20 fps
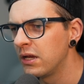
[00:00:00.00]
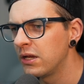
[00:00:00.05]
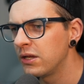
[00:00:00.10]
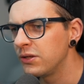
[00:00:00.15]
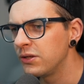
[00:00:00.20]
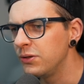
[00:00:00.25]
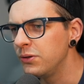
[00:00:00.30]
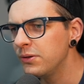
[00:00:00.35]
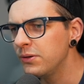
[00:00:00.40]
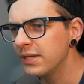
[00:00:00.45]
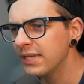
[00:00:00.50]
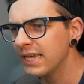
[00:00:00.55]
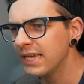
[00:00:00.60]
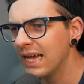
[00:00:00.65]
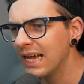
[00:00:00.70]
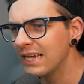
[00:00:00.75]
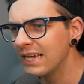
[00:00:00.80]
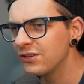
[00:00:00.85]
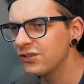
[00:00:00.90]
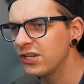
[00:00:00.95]
you can
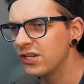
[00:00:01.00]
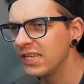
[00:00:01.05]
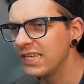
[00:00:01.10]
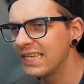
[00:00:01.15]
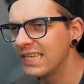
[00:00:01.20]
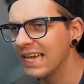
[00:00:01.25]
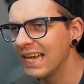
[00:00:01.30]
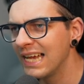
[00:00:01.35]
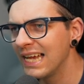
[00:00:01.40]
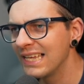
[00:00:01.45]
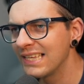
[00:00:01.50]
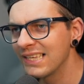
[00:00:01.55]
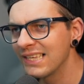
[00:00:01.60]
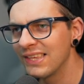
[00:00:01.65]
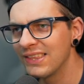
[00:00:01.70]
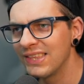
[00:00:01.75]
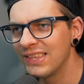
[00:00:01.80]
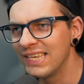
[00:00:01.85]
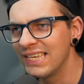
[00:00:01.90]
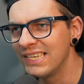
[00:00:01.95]
actually get
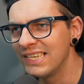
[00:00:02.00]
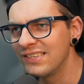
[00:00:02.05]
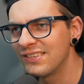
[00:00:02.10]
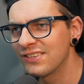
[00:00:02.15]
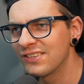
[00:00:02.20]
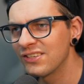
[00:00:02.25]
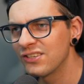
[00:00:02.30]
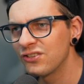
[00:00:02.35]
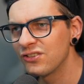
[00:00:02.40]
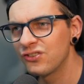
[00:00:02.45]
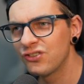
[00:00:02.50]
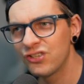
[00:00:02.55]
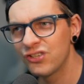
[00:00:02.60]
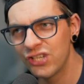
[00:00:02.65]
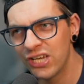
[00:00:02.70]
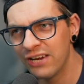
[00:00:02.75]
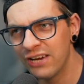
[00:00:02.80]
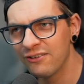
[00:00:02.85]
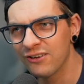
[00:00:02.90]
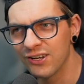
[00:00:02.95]
these
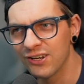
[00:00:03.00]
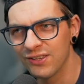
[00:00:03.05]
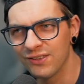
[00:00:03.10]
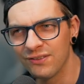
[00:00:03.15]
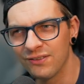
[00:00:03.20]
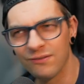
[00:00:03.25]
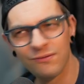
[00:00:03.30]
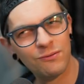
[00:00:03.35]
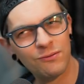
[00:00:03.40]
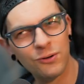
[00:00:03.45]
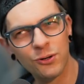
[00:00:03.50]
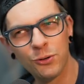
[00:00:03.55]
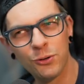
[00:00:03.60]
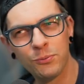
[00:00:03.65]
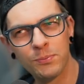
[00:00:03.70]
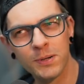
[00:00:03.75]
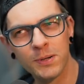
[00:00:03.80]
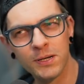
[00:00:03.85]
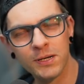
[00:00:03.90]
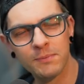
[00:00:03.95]
Sheeran
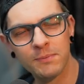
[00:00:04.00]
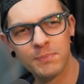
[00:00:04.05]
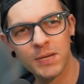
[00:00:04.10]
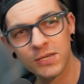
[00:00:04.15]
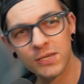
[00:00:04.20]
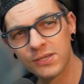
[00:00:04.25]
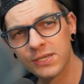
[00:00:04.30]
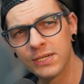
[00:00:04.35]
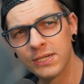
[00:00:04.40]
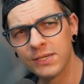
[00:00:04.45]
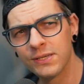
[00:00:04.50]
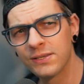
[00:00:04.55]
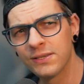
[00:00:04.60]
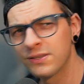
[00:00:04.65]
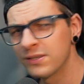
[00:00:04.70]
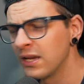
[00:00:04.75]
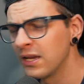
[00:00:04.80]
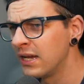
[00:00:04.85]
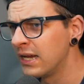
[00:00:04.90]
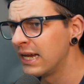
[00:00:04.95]
looper
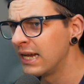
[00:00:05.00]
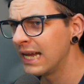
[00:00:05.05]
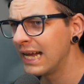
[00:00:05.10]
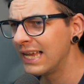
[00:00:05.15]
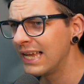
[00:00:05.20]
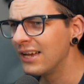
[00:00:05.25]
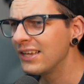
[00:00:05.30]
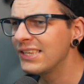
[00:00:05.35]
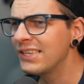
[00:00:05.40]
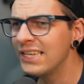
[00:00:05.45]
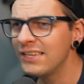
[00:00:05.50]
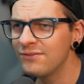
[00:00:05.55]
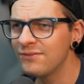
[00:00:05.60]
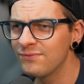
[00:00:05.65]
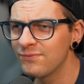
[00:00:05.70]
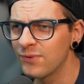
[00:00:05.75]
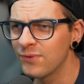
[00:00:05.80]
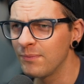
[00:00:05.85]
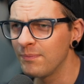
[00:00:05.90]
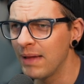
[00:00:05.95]
buskers. And I
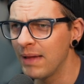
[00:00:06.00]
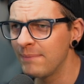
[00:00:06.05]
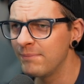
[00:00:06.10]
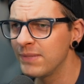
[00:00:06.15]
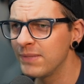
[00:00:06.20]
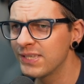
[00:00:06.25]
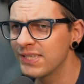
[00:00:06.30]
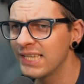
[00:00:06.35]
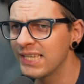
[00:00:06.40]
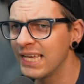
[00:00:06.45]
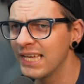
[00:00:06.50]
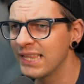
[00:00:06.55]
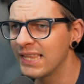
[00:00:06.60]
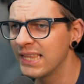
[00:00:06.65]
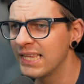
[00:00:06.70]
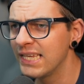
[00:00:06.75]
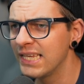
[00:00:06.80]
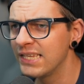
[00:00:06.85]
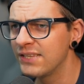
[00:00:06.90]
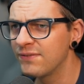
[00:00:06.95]
did remember seeing
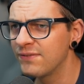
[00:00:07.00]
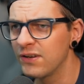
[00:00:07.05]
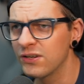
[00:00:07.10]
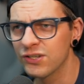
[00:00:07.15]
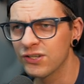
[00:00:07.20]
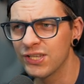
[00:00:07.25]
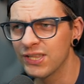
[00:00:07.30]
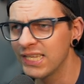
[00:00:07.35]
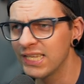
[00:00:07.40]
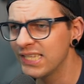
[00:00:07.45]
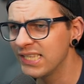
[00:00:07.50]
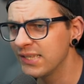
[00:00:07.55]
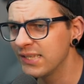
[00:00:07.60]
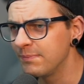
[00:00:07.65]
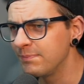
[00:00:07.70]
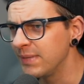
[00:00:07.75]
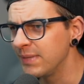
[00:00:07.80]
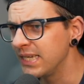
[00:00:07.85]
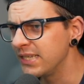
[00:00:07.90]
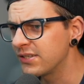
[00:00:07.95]
these function. This is a
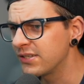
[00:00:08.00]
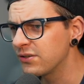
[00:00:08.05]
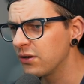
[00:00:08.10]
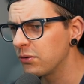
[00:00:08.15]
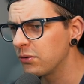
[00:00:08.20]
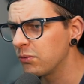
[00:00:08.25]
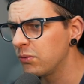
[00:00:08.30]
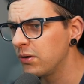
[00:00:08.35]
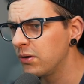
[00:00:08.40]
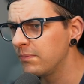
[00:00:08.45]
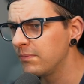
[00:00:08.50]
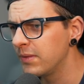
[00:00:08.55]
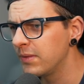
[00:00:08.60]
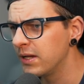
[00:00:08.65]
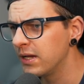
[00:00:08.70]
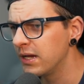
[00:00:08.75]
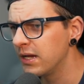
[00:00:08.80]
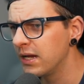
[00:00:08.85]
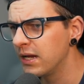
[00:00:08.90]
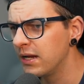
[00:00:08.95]
B stock one,
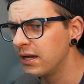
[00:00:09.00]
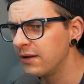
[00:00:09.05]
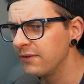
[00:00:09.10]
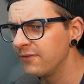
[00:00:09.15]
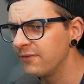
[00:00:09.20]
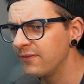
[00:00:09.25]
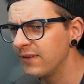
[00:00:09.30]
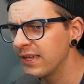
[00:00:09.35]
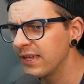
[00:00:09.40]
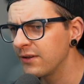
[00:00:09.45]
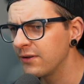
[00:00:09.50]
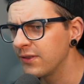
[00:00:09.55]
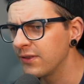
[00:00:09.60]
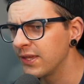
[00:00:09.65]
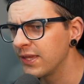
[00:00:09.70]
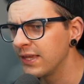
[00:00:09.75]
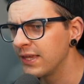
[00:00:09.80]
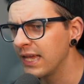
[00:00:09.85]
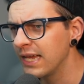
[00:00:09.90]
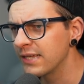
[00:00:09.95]
but I think on the
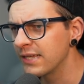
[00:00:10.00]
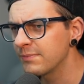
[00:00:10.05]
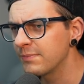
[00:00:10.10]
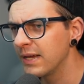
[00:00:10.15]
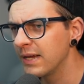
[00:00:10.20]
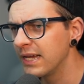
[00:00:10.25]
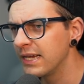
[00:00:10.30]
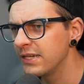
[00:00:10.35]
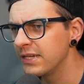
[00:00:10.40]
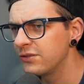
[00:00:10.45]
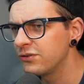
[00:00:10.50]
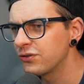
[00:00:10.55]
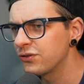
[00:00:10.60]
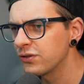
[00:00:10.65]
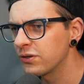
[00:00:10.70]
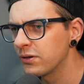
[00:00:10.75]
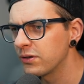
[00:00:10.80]
next page,